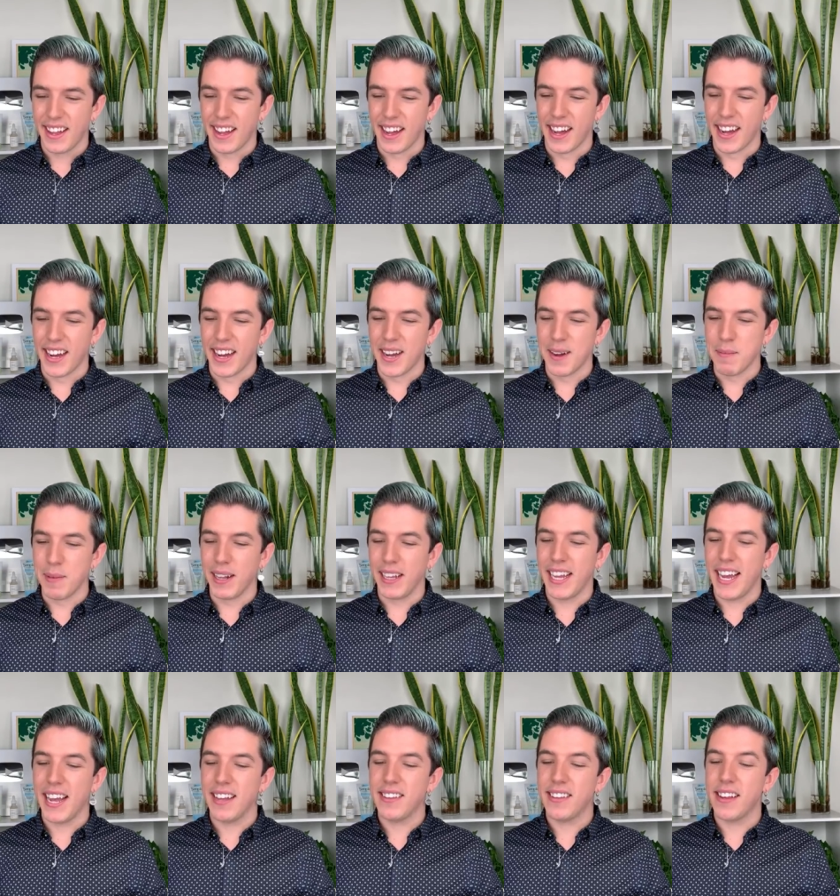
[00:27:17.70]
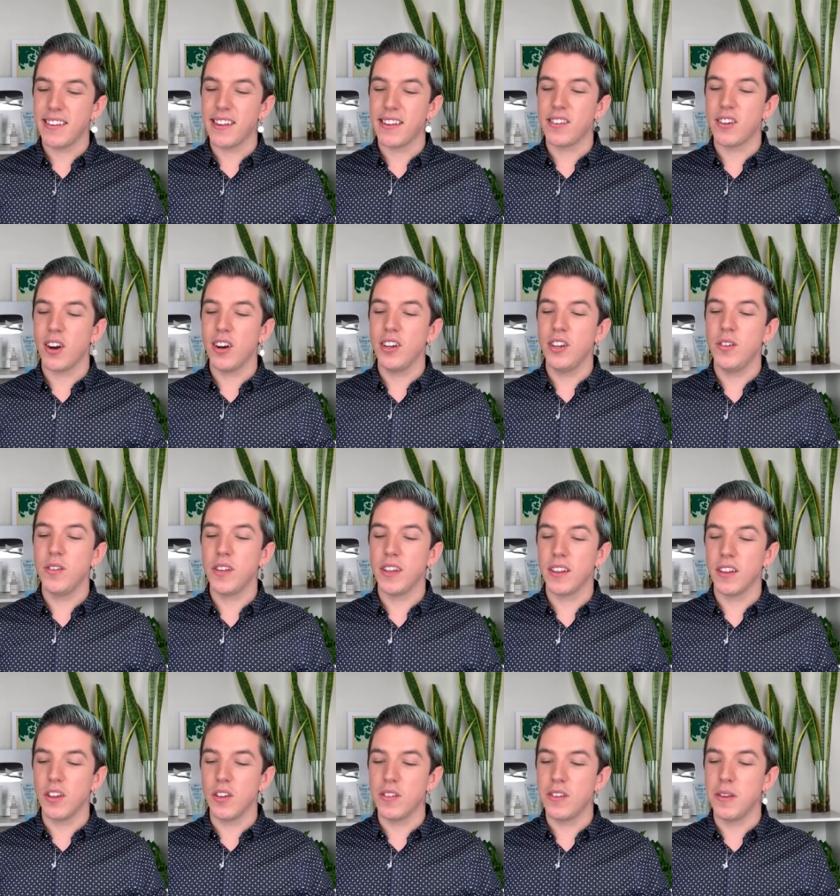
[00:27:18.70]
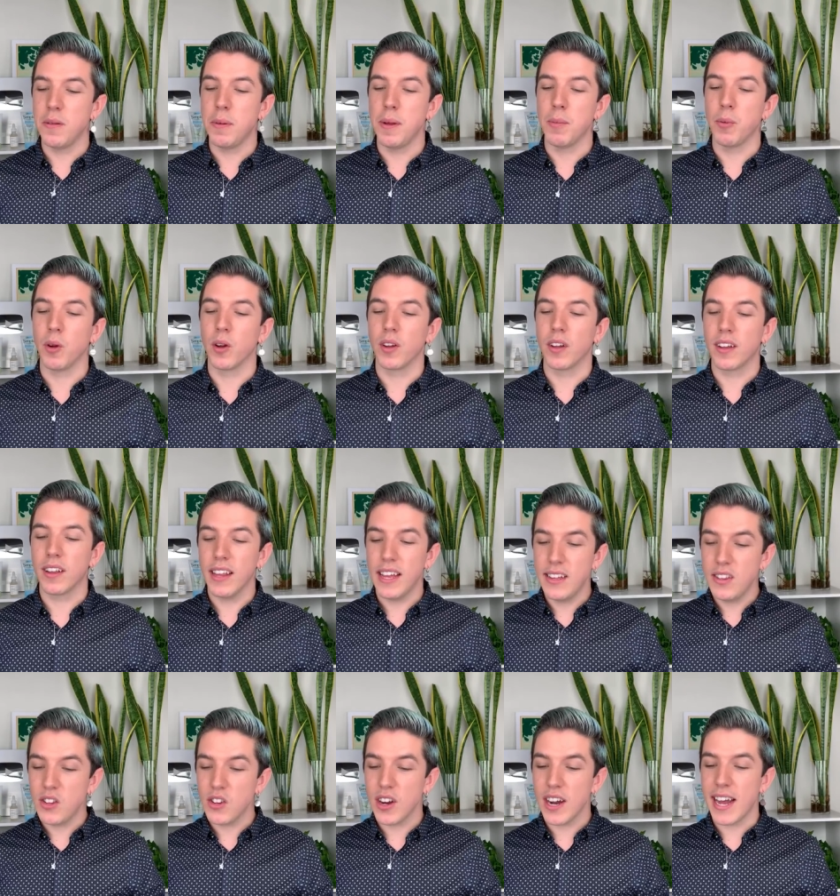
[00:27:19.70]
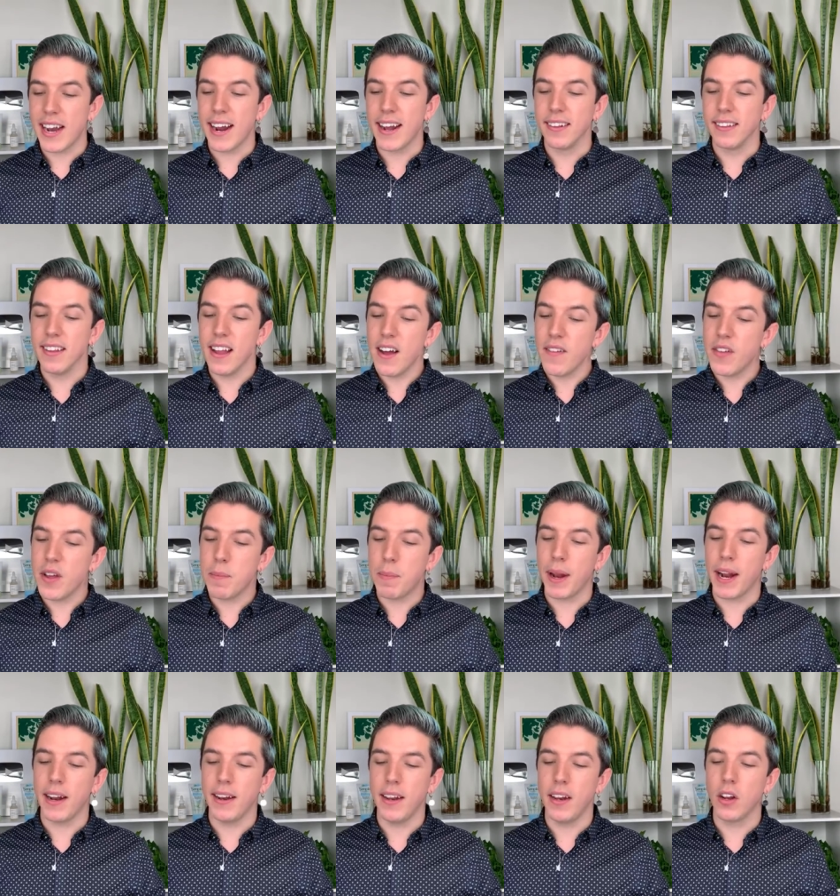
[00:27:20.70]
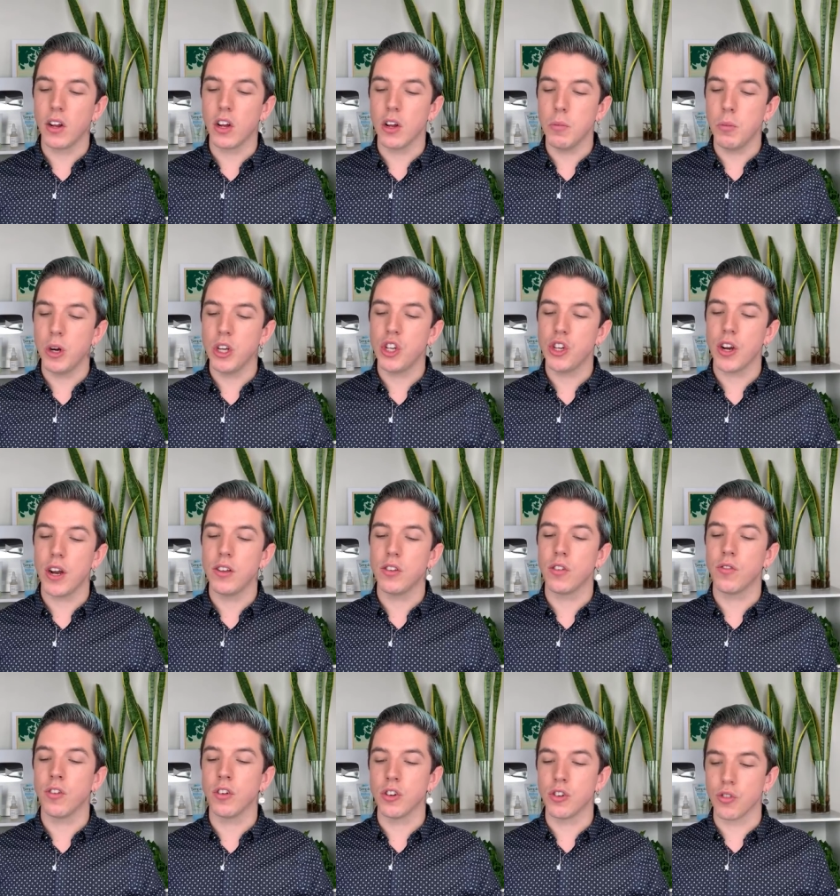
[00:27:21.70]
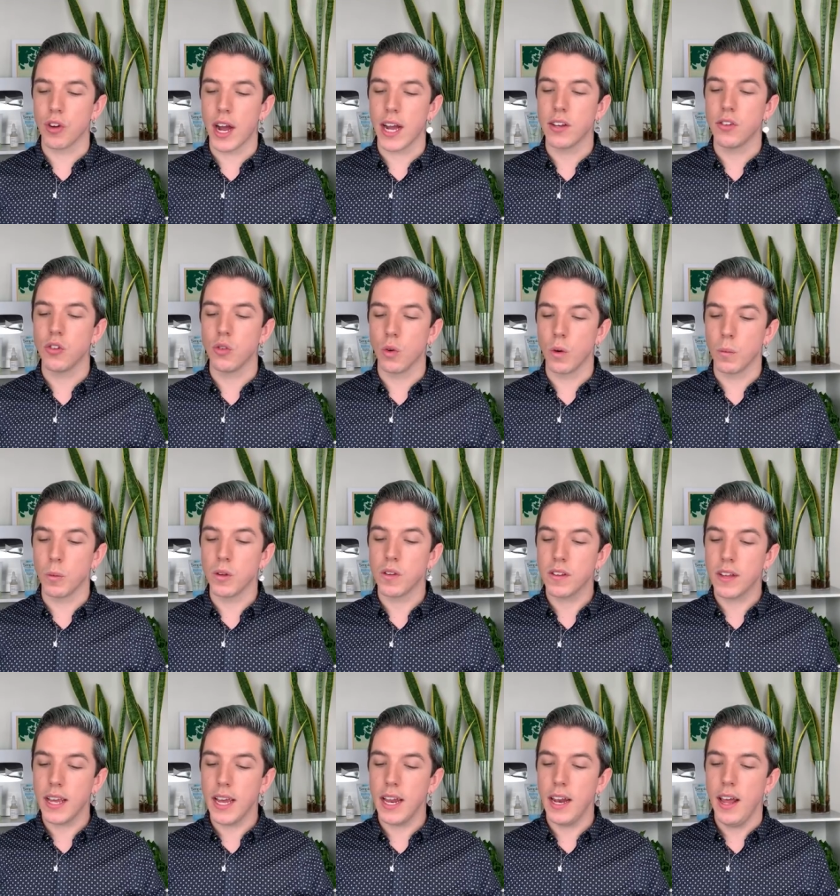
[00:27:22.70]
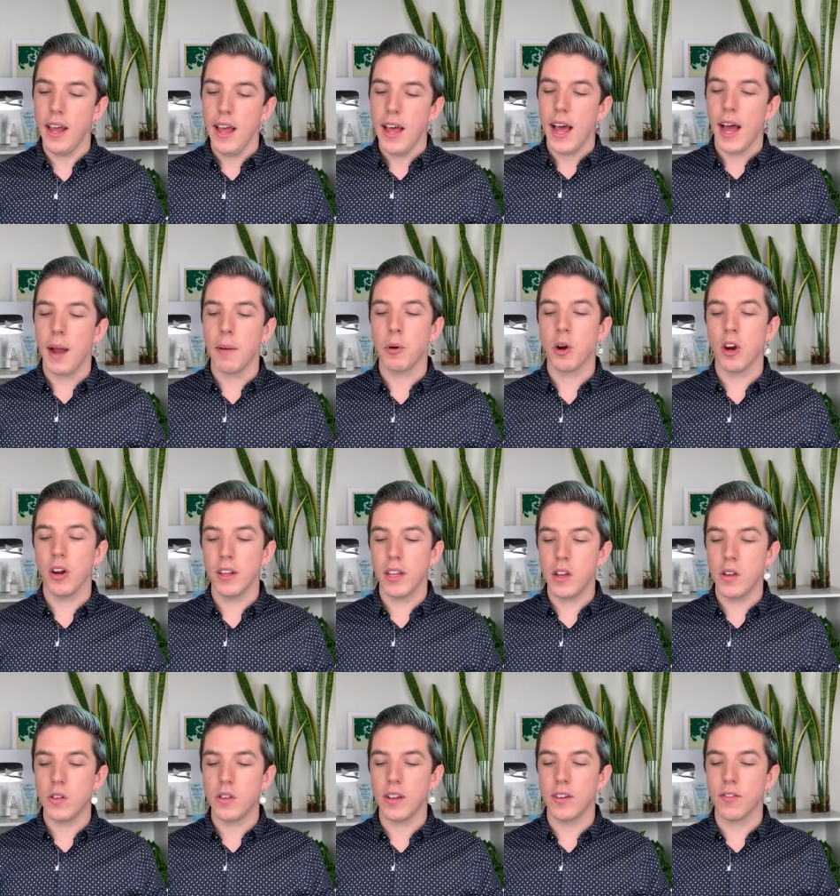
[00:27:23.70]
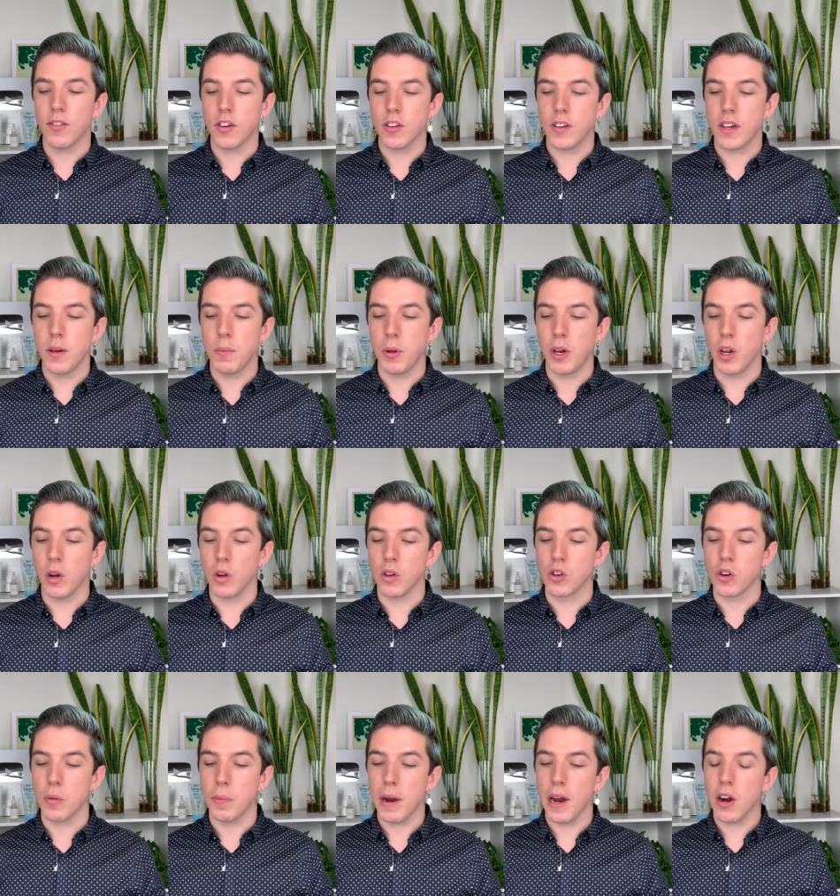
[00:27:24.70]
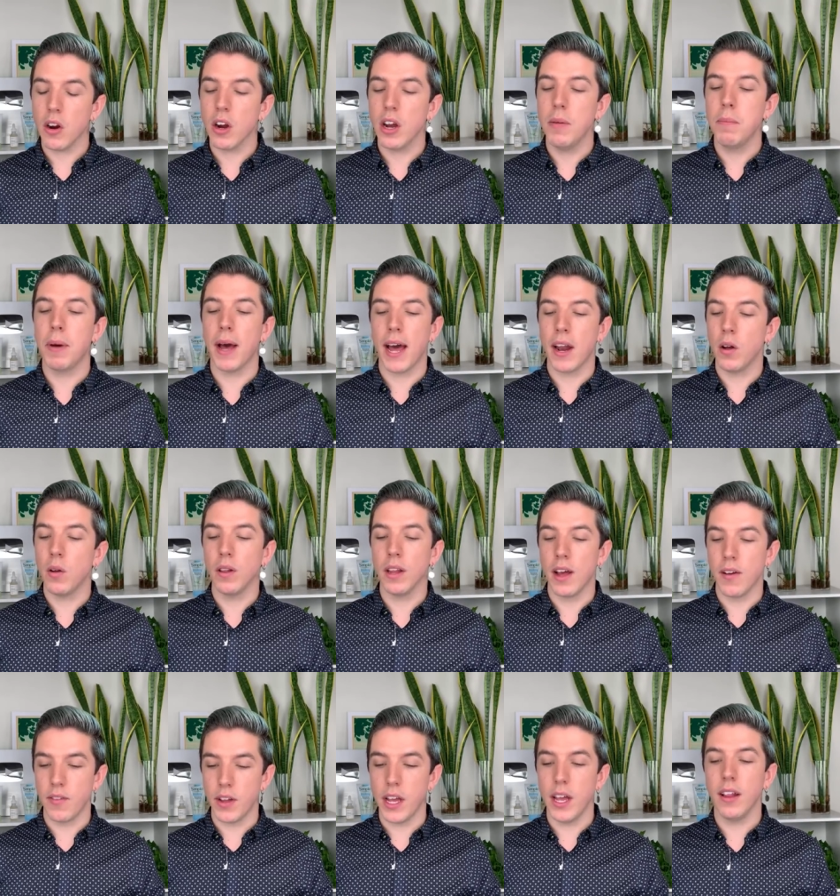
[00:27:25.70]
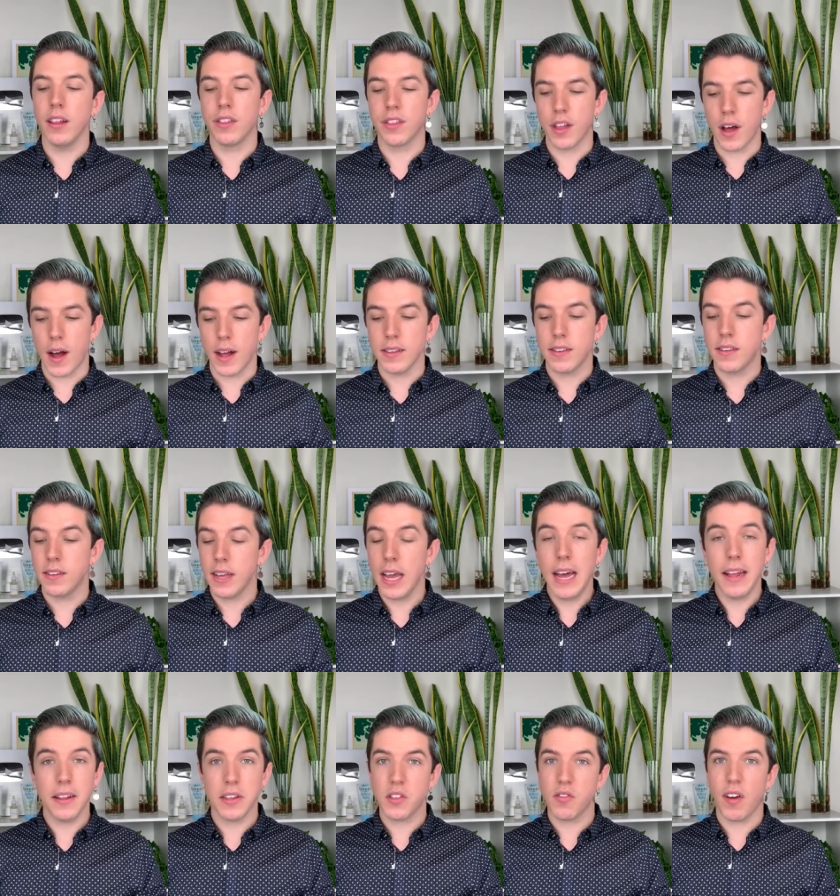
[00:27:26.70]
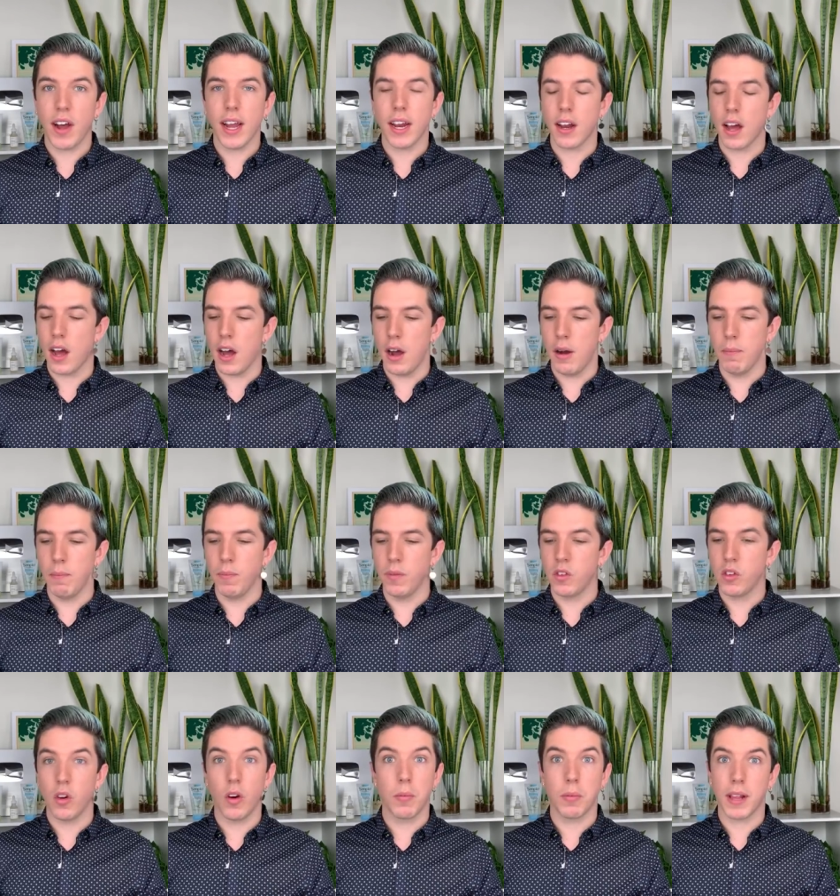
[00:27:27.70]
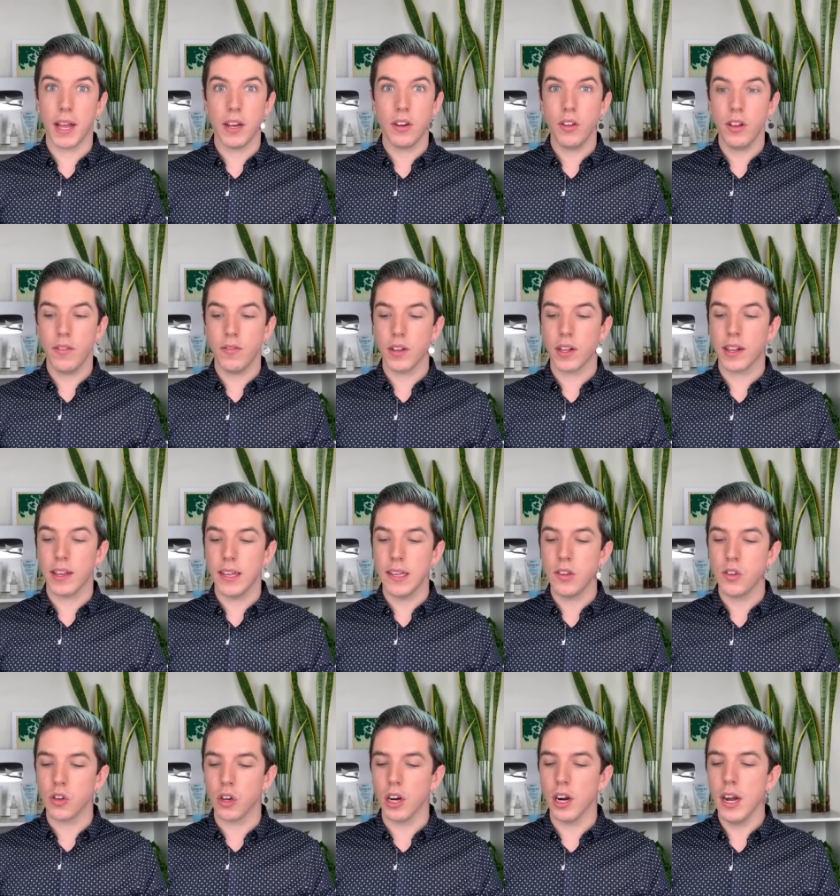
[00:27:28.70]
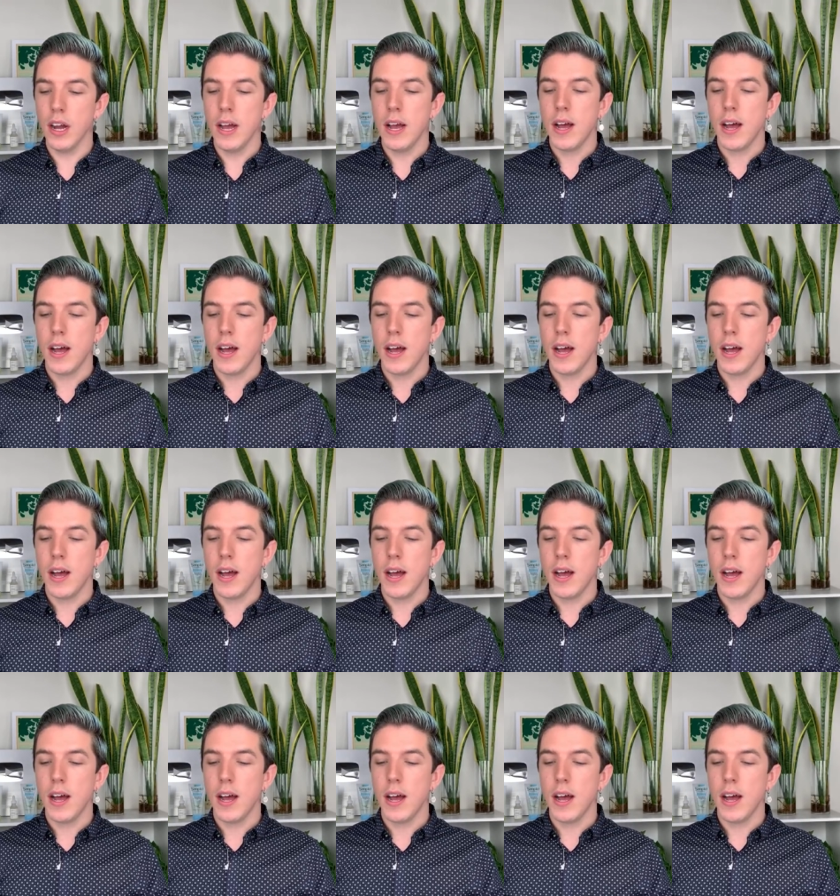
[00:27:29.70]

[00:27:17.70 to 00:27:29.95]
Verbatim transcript: Um, Leon says, I started using the the People cleanser and I love it, but I need a good moisturizer for dry to normal skin. I'm currently using First Aid Beauty Ultra Repair Cream, but I don't love it. Thoughts? Yeah, it's fine. Um, so I'm glad you love the cleanser.